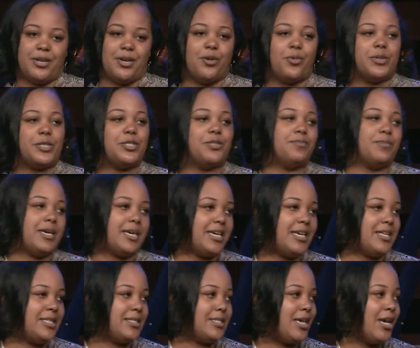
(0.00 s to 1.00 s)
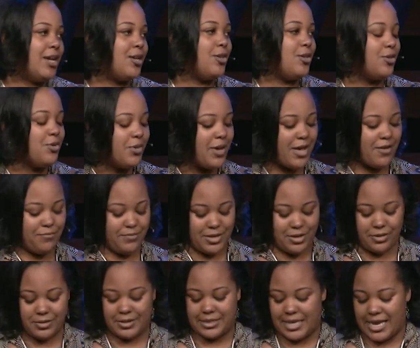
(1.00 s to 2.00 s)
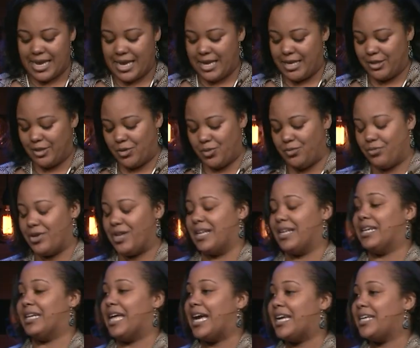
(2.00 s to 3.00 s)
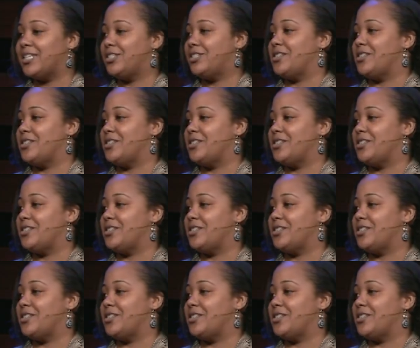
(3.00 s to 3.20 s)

which means you have been ordained to bring a light to